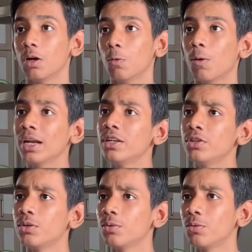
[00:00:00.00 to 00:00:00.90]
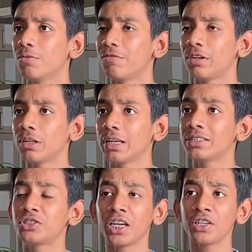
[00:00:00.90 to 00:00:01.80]
Why did you feel,
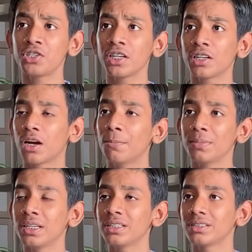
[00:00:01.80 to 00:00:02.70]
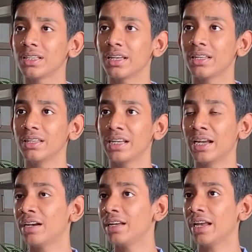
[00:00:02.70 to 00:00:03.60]
is changing companies in
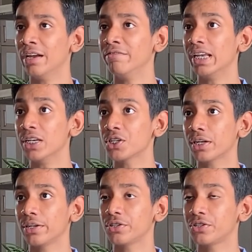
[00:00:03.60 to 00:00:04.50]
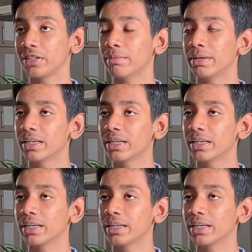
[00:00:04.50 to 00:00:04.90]
the aviation industry a big